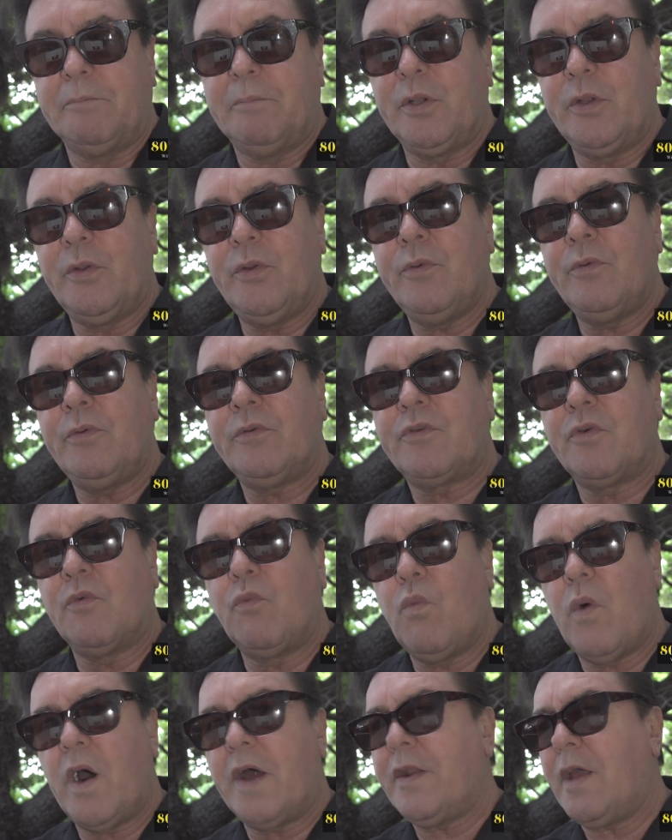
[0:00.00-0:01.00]
balloon to
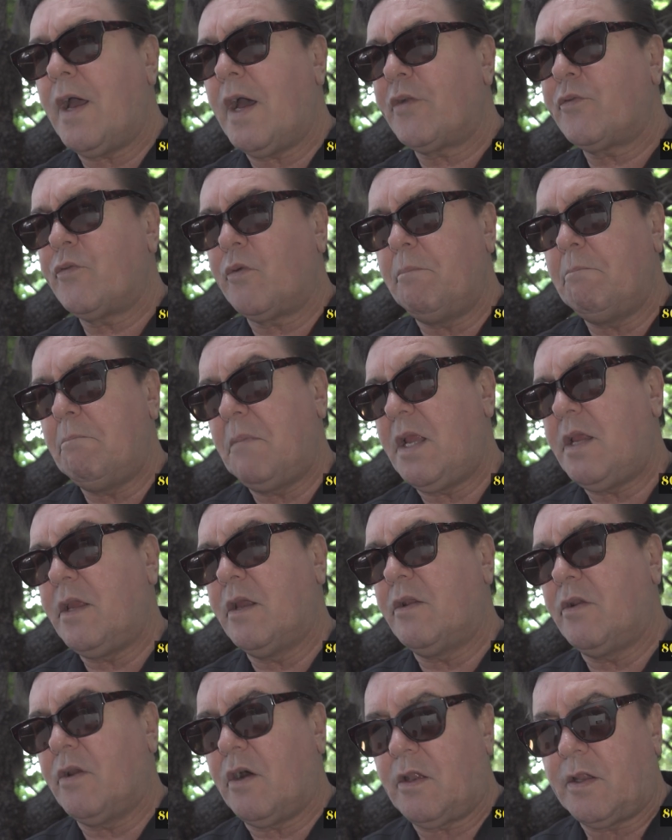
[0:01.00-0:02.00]
one hundred
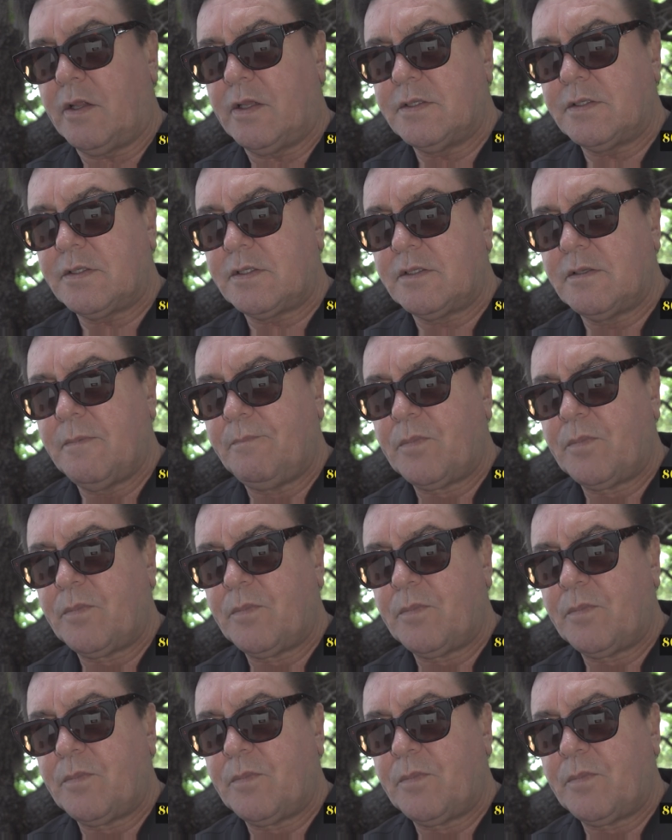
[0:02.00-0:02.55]
million dollars,